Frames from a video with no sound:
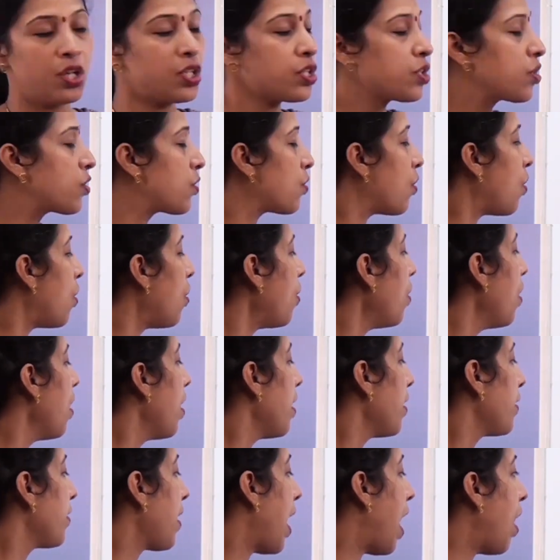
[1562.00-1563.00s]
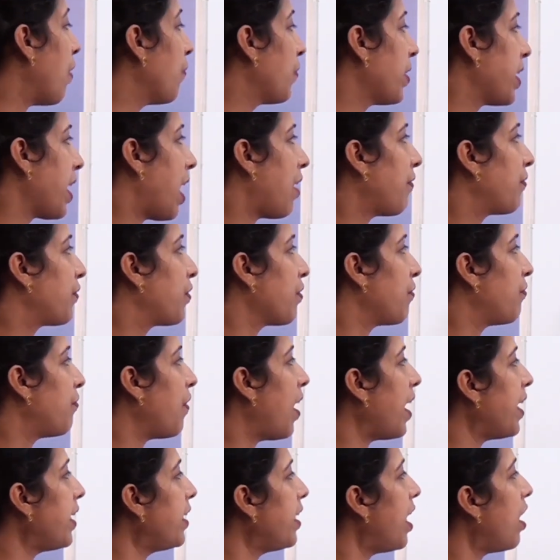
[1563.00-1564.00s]
So now we have to
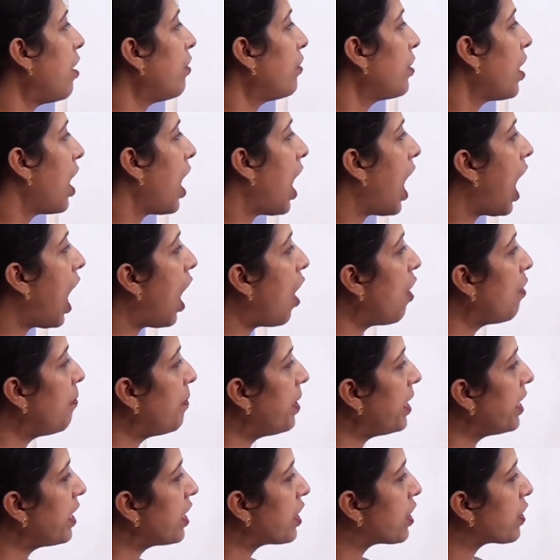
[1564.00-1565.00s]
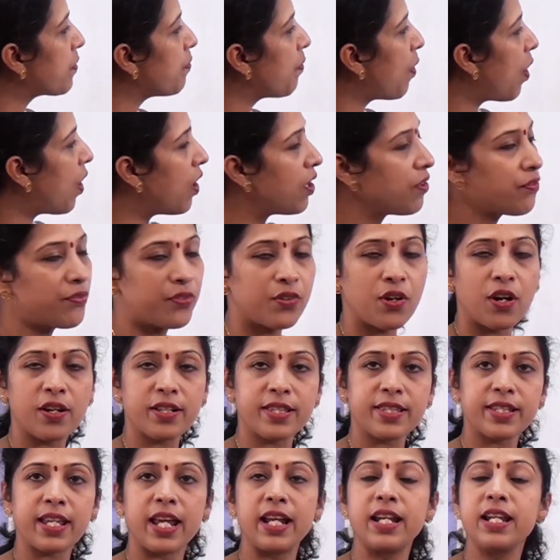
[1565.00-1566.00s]
find out how many small
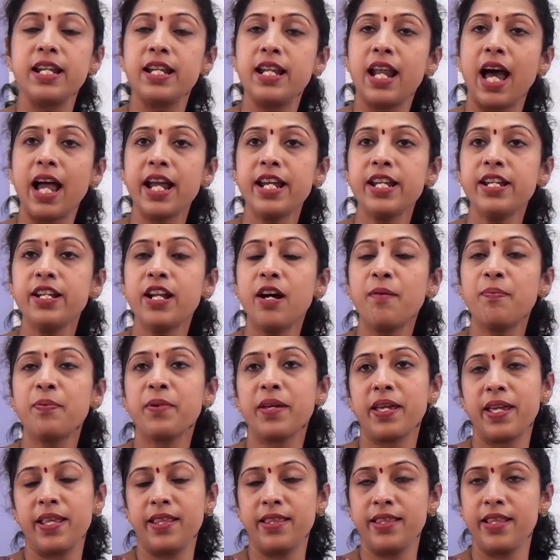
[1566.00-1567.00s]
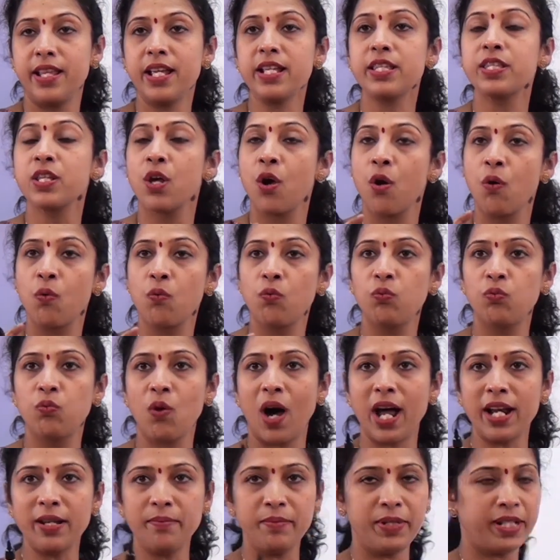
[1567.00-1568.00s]
frogs can line up in this
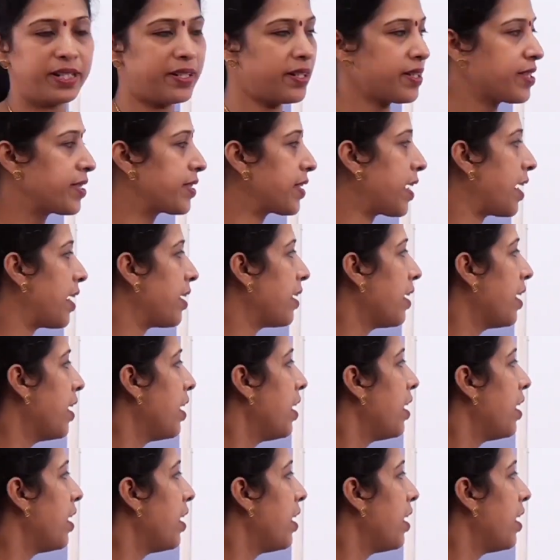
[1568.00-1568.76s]
1 meter scale.